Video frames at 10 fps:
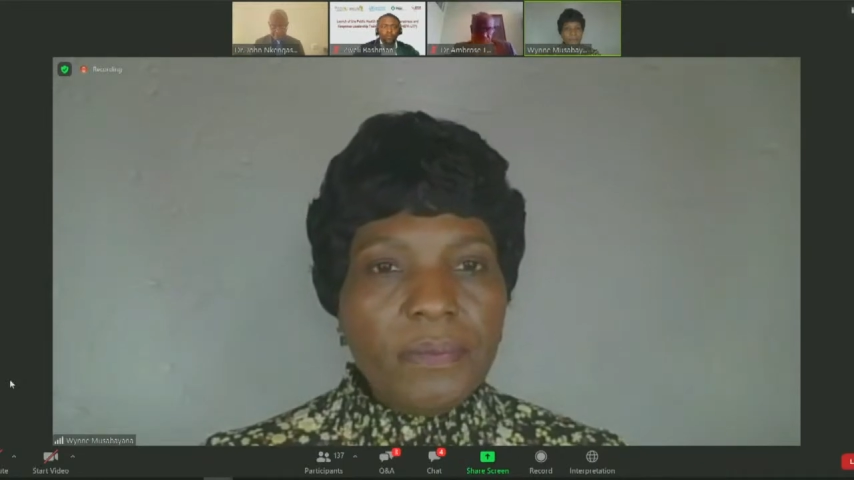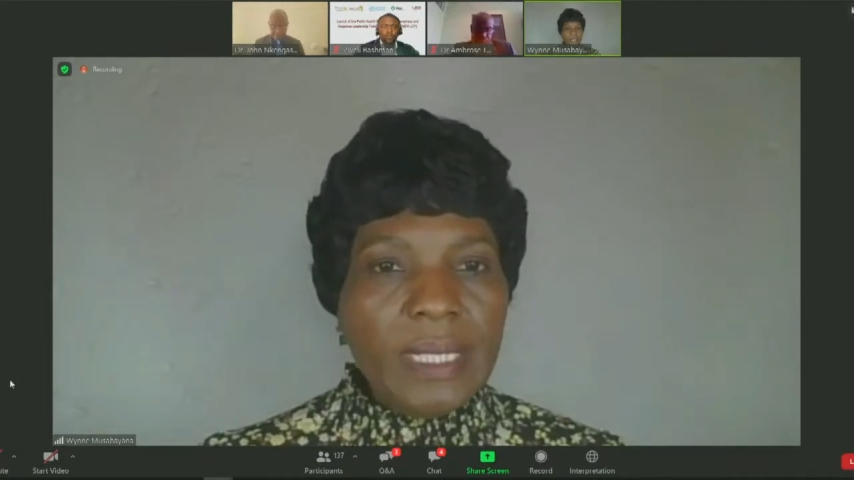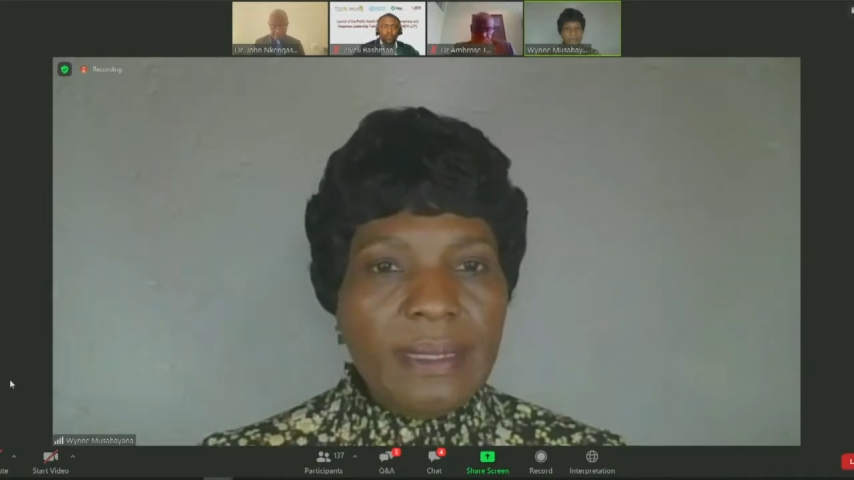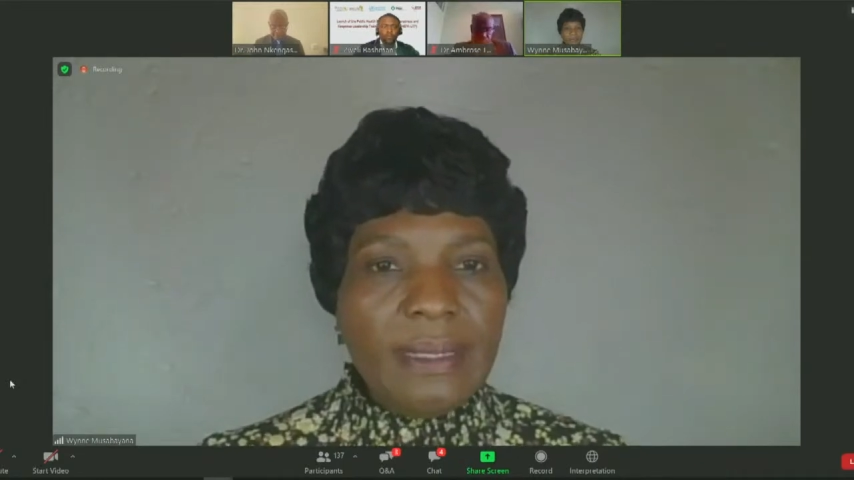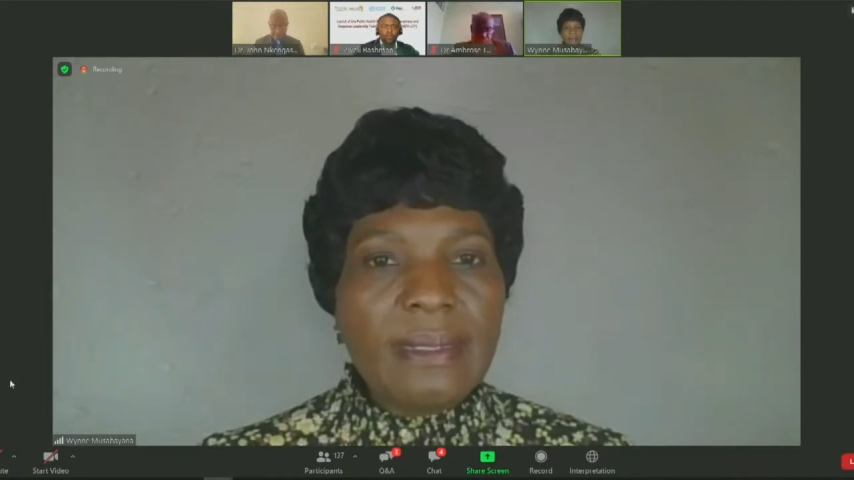
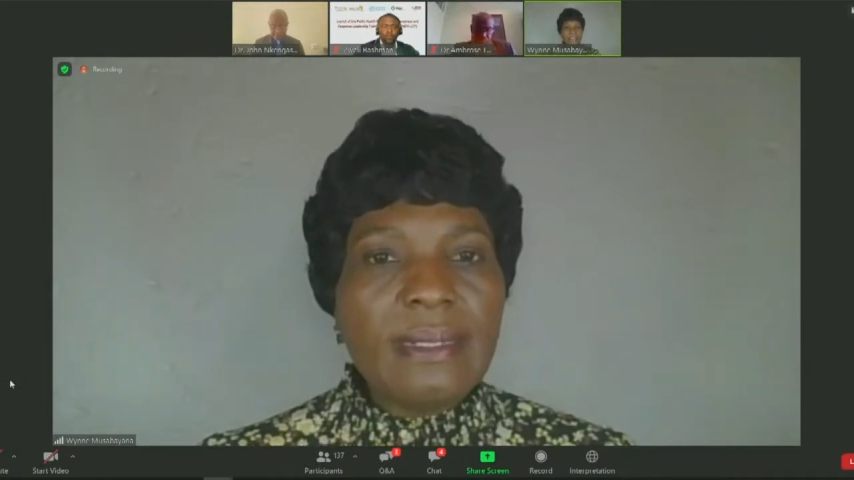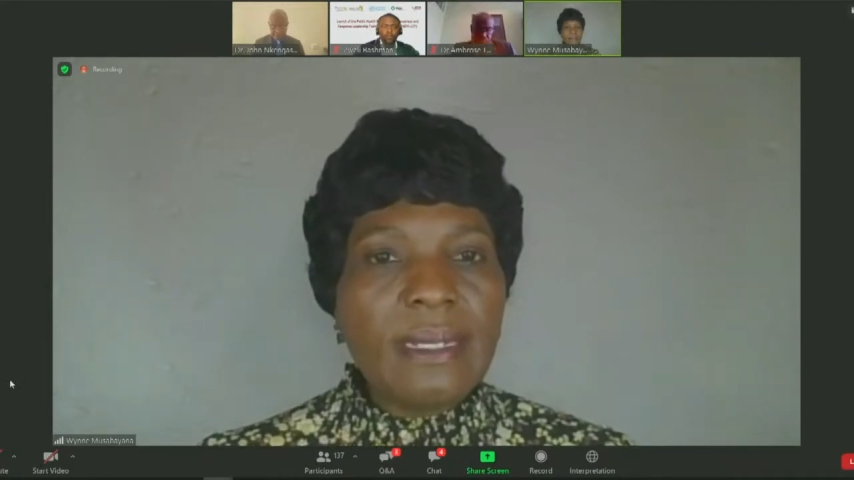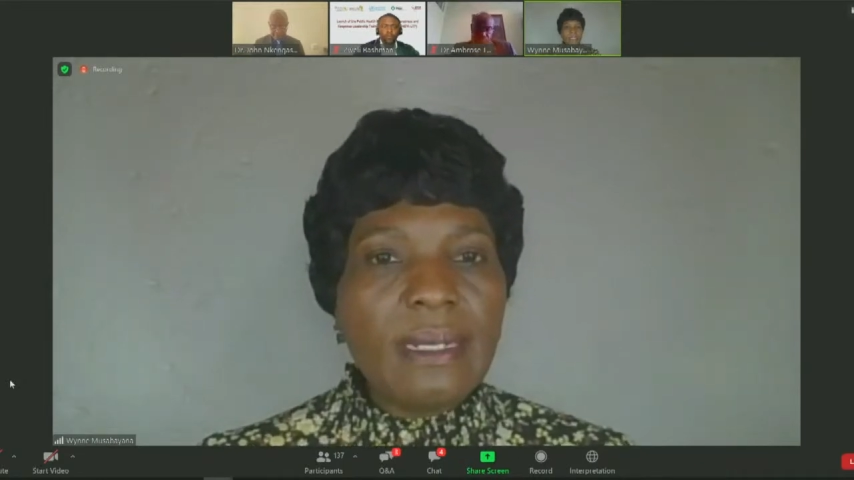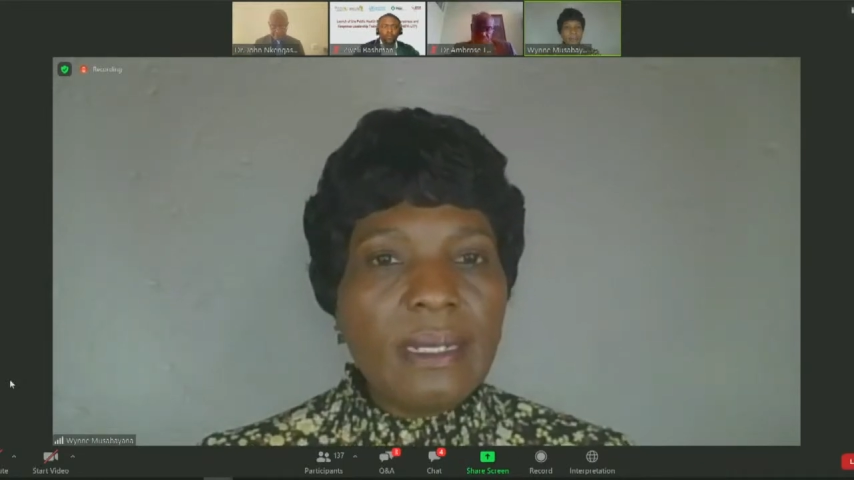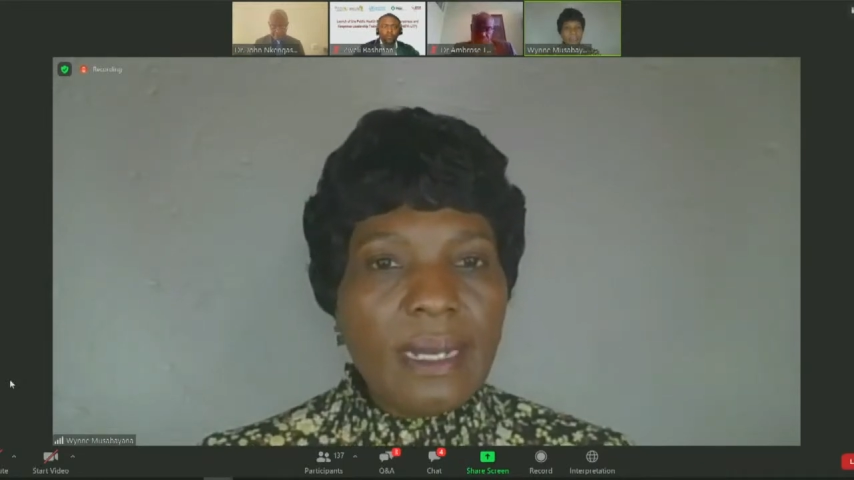This is
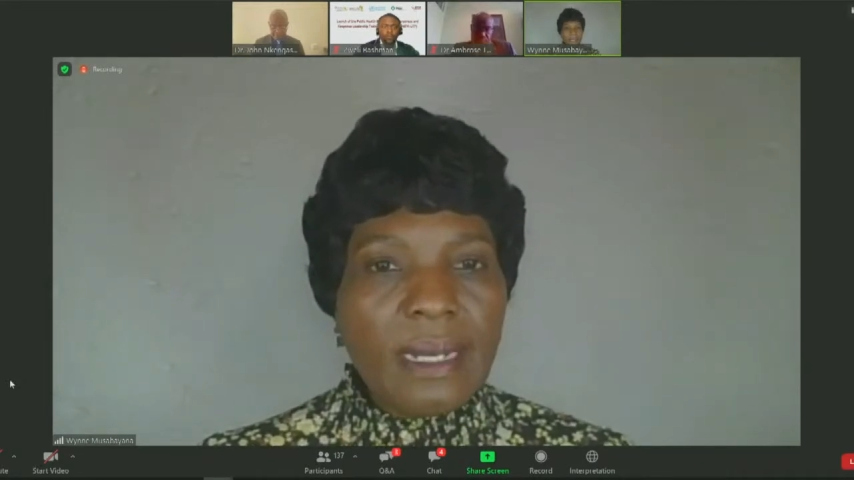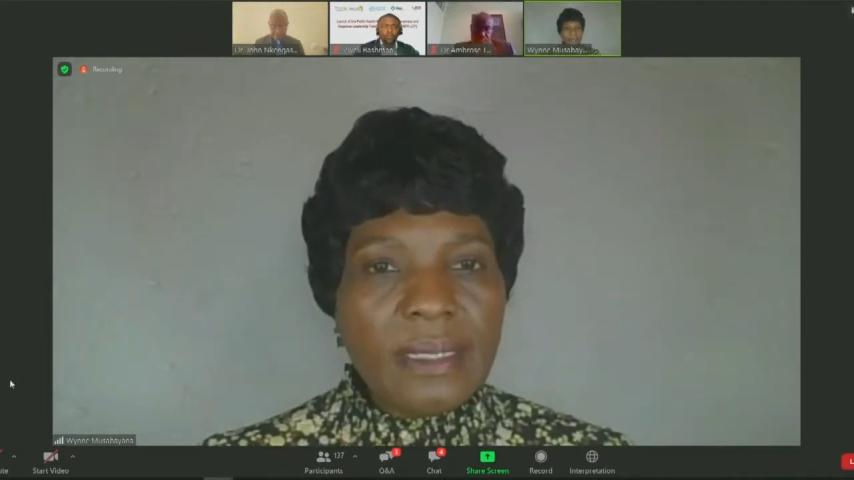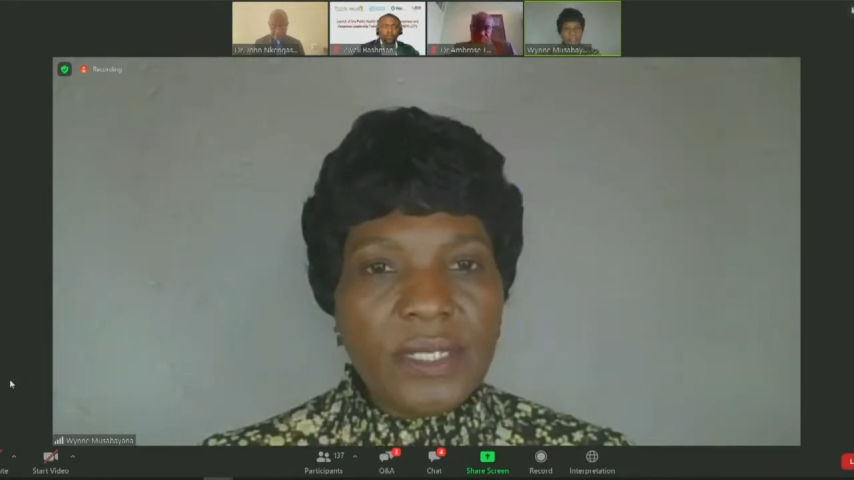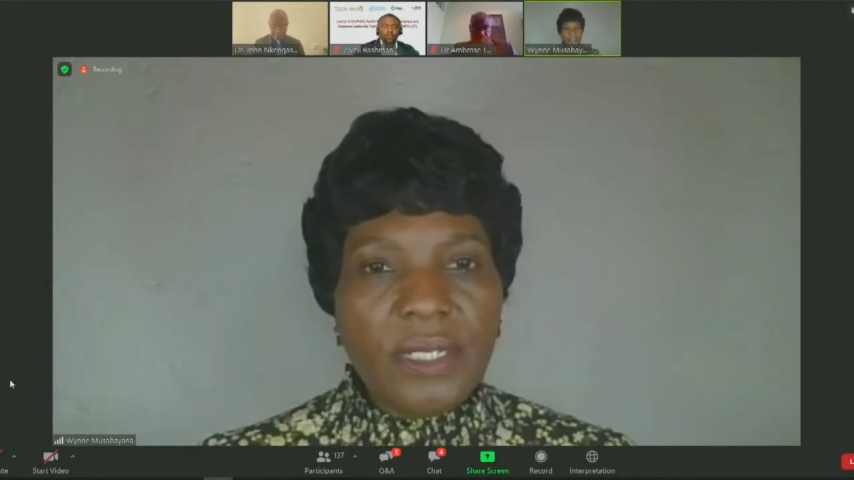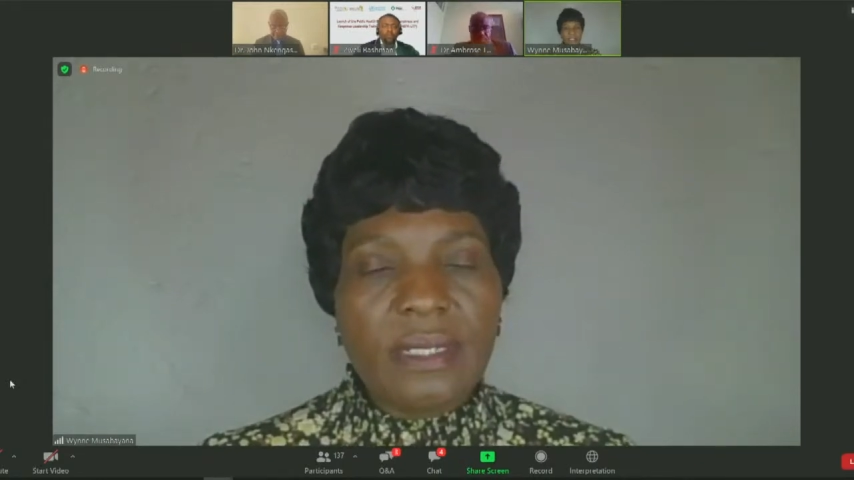the
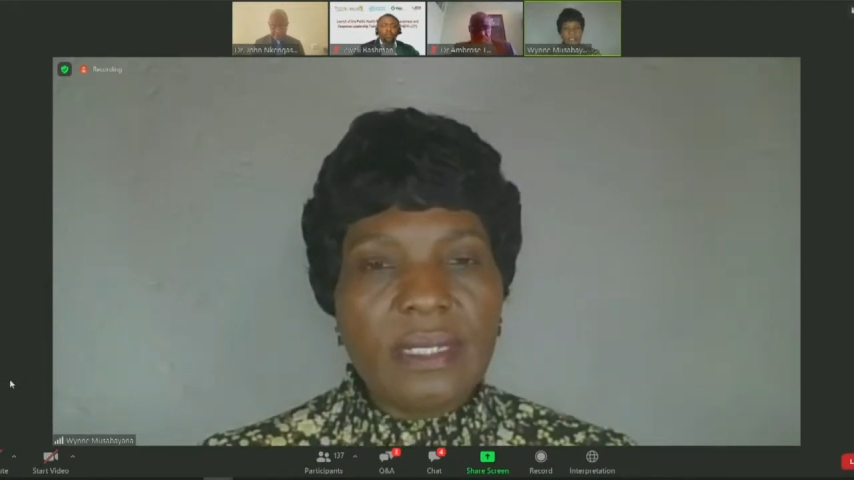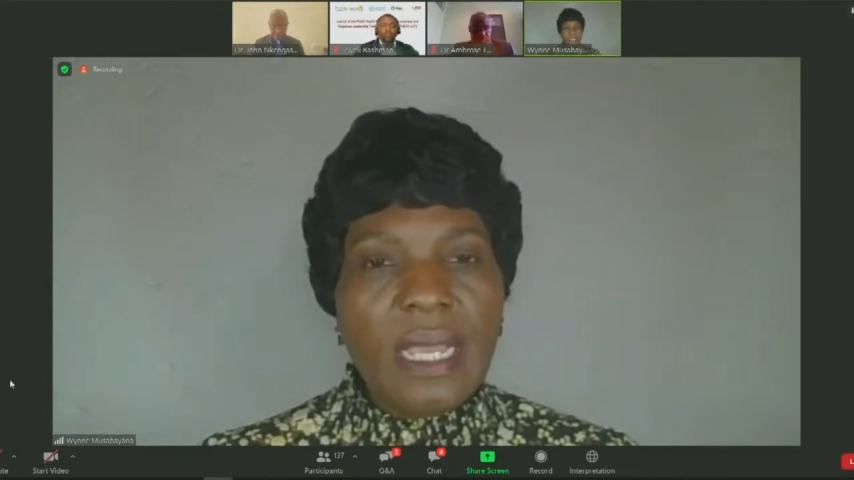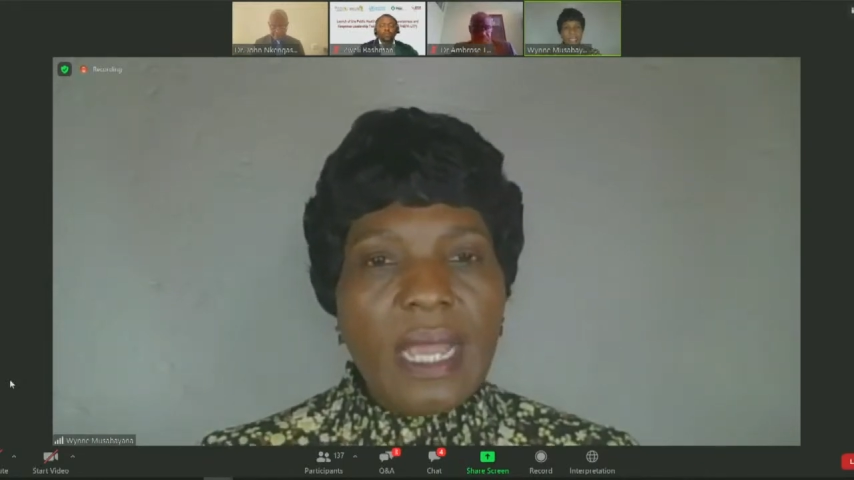largest